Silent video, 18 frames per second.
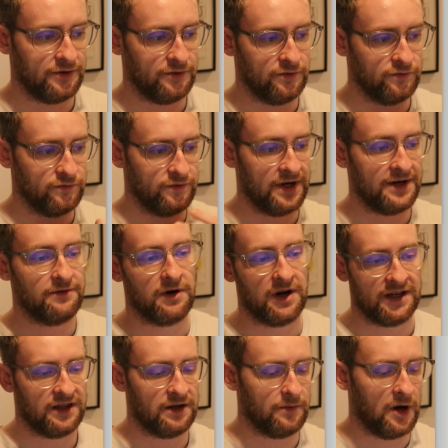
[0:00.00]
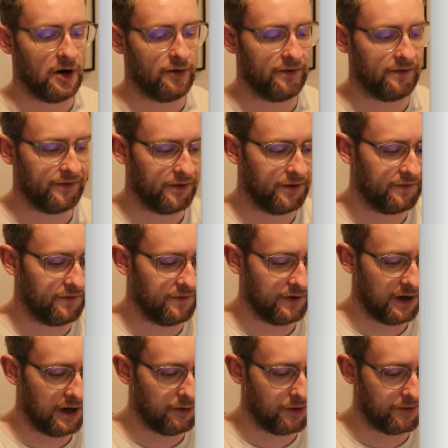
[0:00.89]
rewrite them however
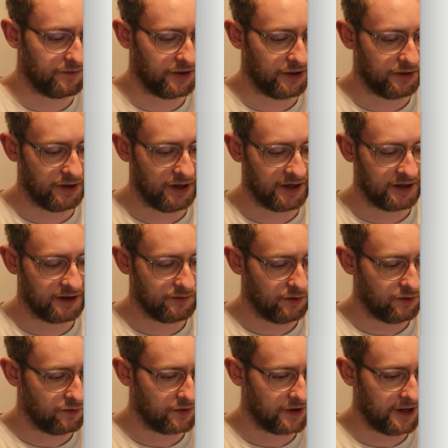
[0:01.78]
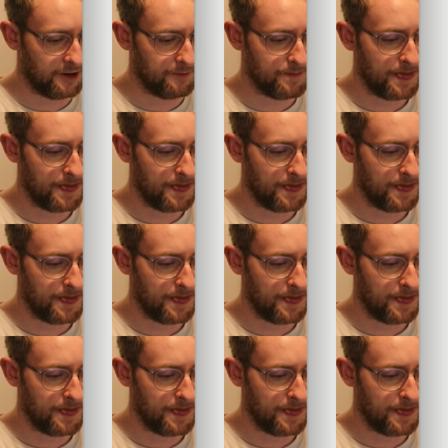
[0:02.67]
you like. Okay.